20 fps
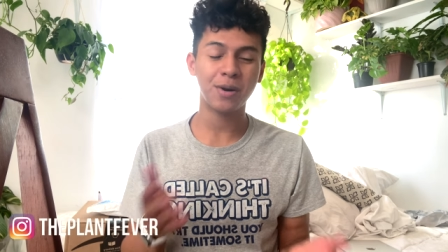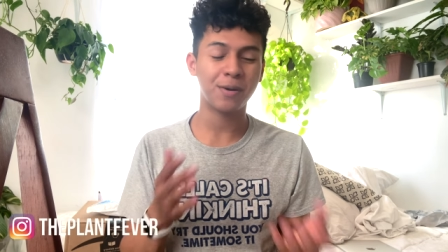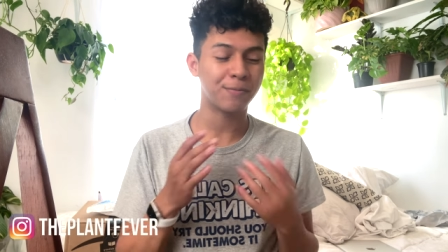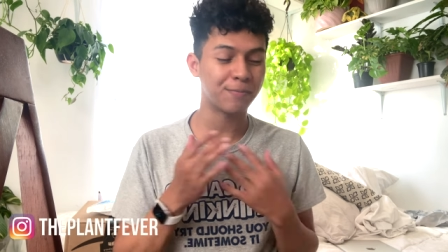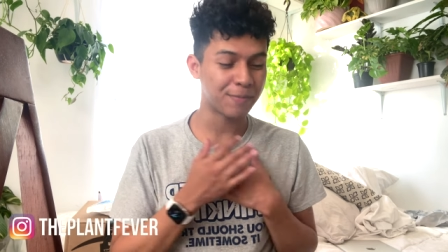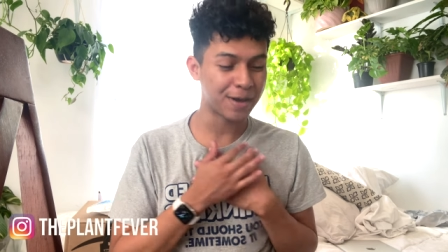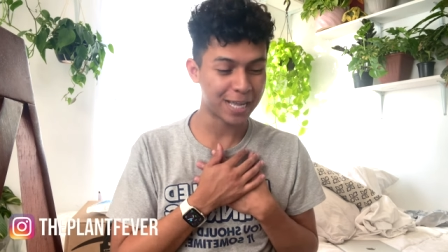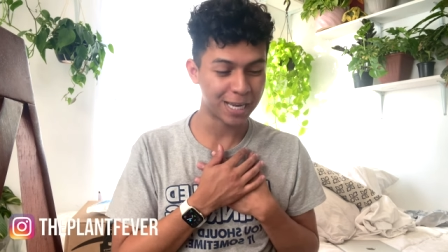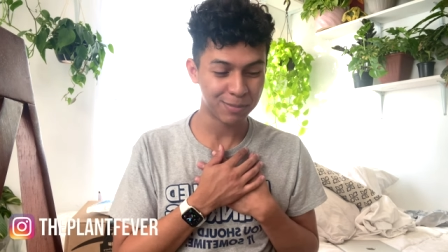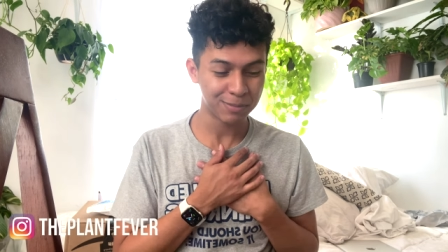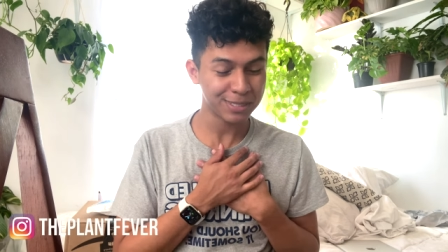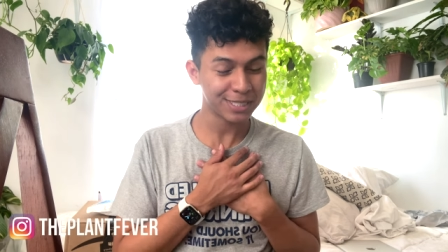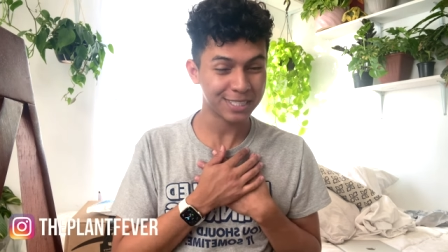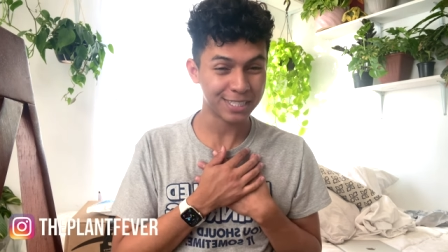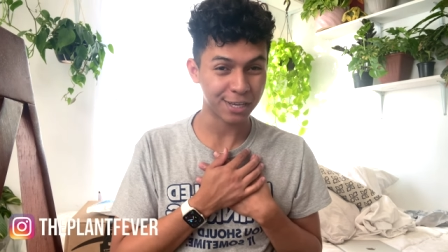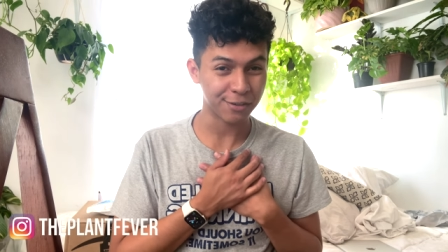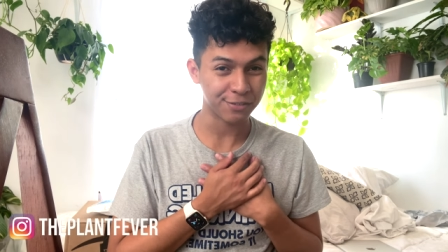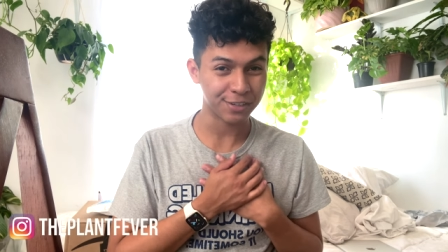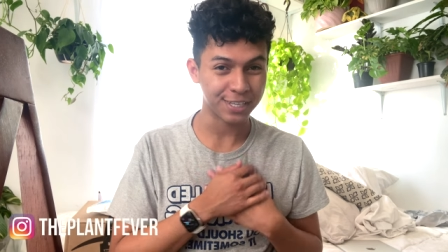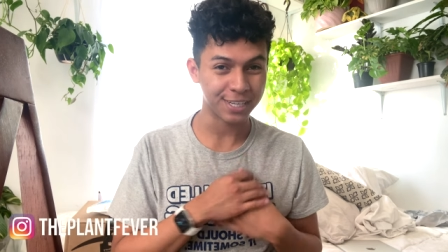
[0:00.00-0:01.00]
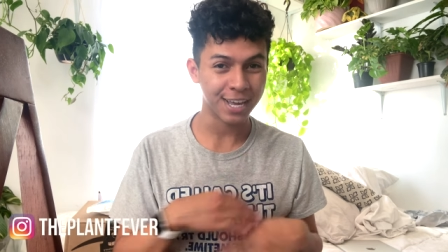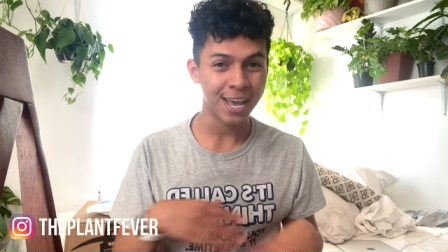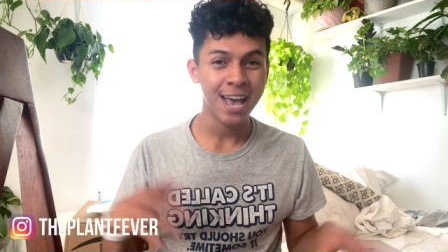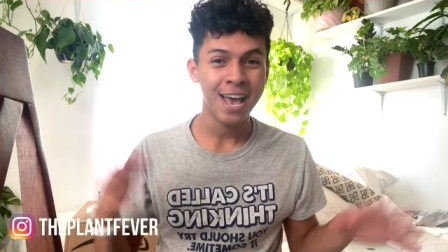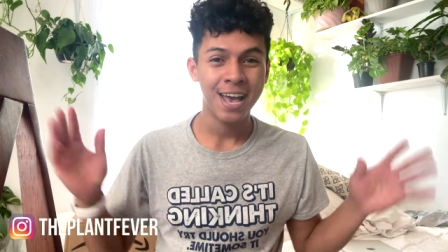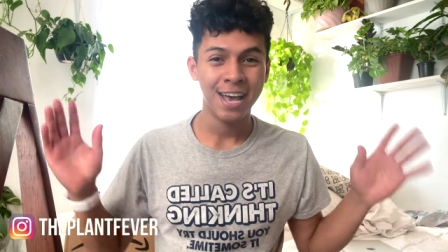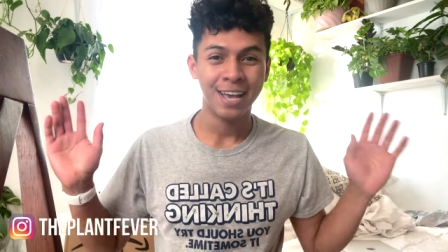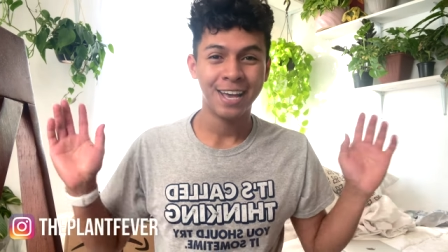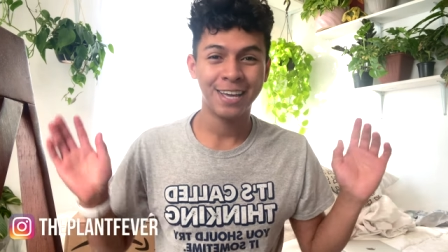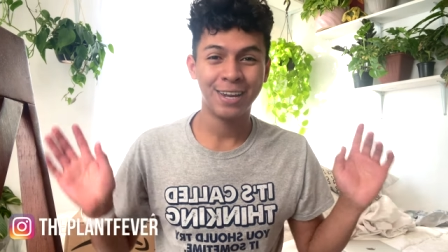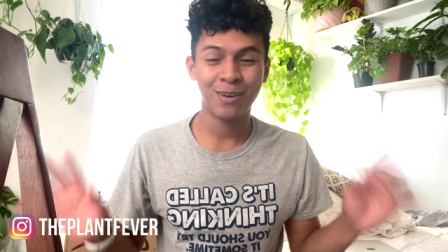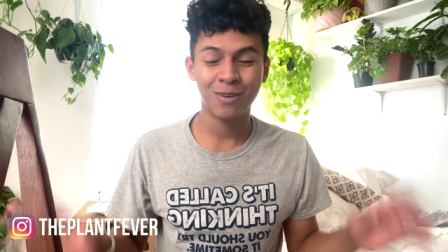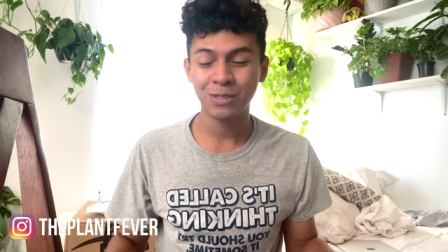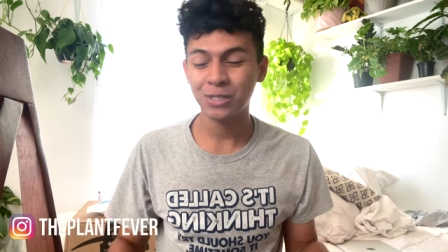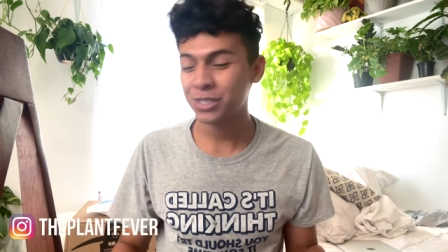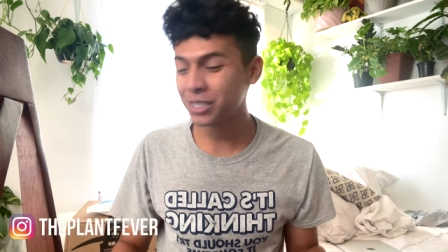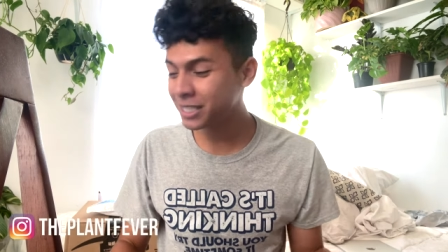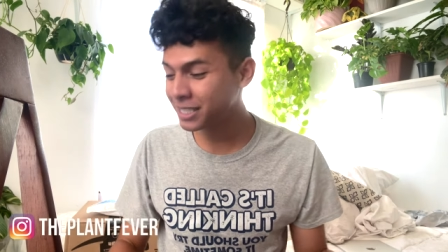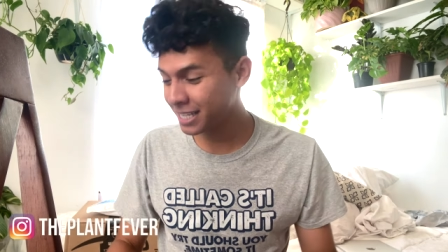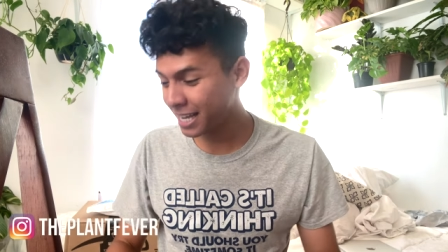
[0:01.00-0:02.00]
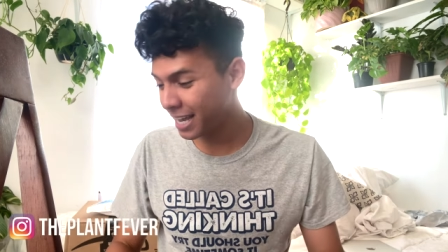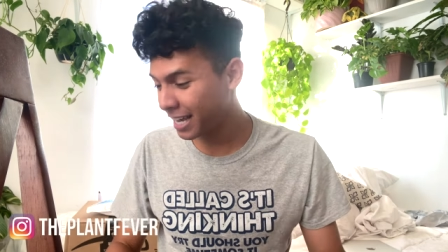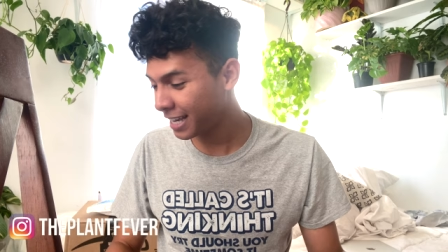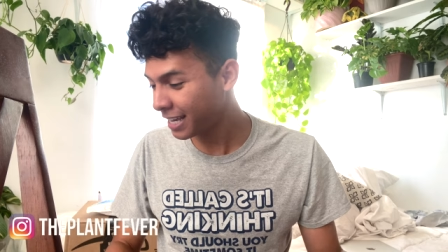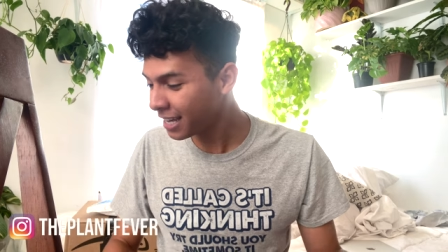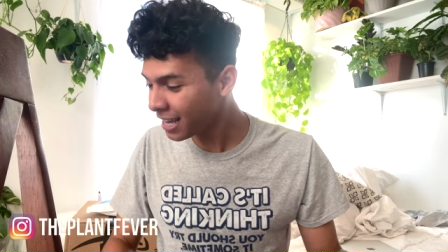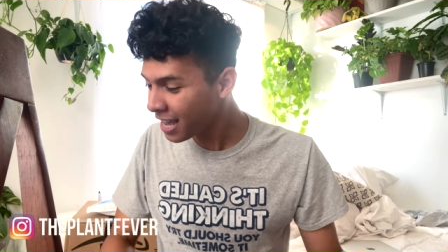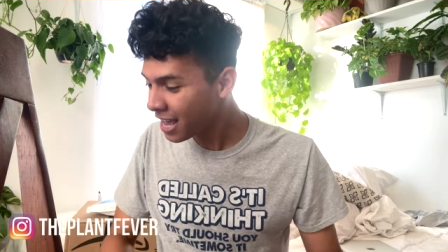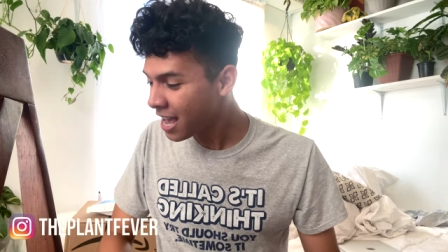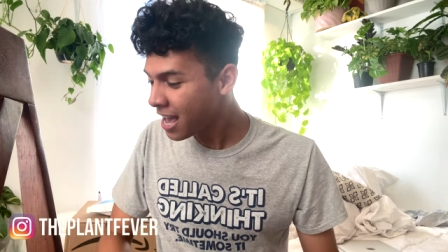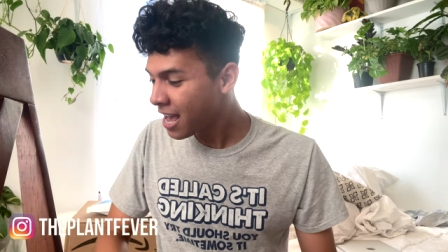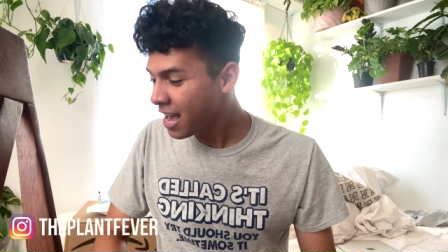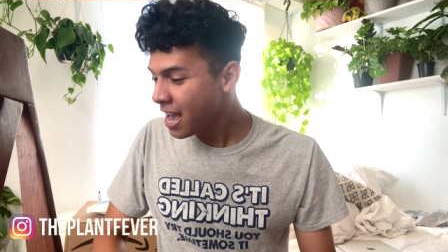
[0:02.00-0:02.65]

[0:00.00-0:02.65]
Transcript: my name is David, and on today,